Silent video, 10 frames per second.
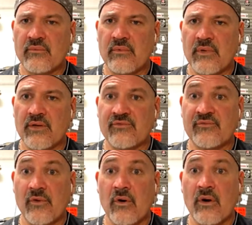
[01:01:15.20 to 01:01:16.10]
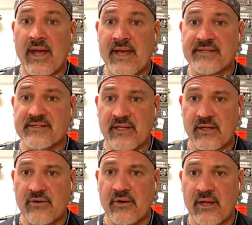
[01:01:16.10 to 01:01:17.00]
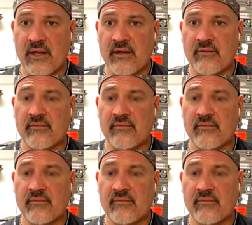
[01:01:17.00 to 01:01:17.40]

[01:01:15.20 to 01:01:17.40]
as far as the internet,